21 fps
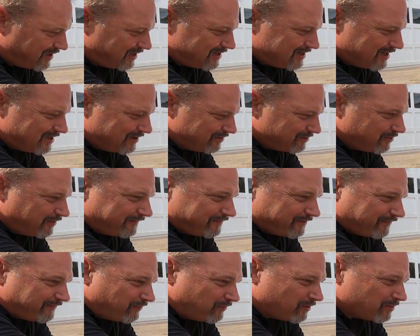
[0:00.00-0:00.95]
thing. I don't know if
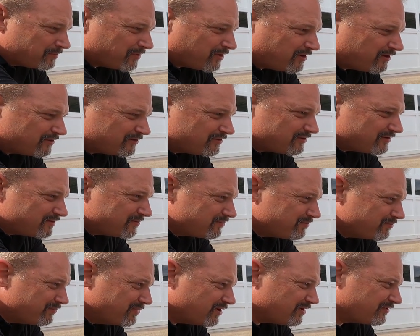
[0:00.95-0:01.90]
the former owner
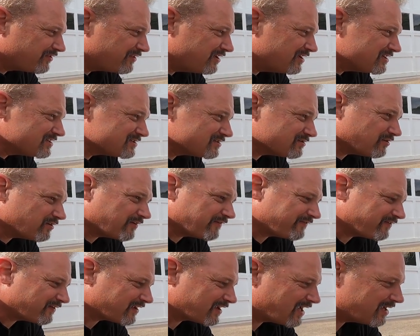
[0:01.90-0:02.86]
built this or
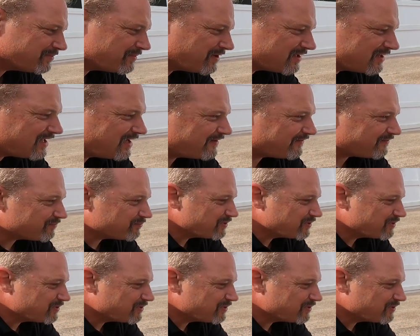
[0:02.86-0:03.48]
if it came like that